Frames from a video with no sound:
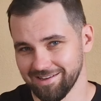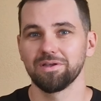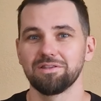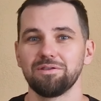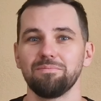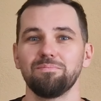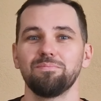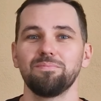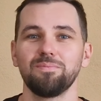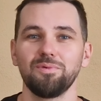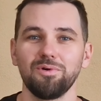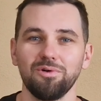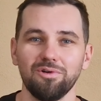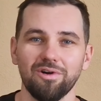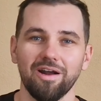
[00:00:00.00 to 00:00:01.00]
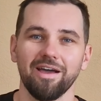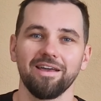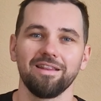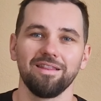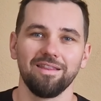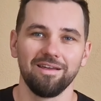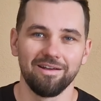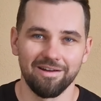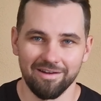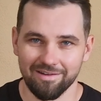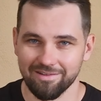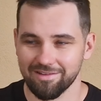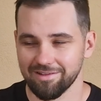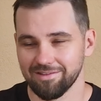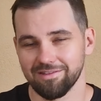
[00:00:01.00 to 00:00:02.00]
but the more I
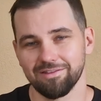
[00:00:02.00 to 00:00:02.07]
learned,